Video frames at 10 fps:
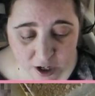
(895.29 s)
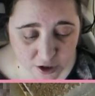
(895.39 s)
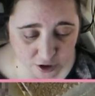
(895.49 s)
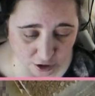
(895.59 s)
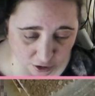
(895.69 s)

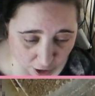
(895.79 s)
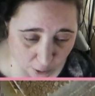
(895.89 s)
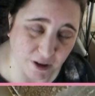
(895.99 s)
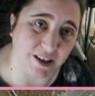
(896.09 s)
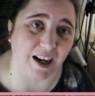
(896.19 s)
so you
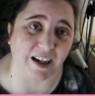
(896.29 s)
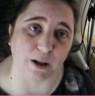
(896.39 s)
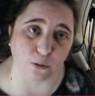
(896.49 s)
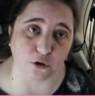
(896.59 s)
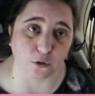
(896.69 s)
know
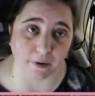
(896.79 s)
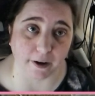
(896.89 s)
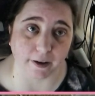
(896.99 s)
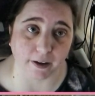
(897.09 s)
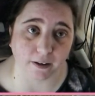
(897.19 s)
exactly what you're
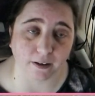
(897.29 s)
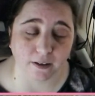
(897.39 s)
buying.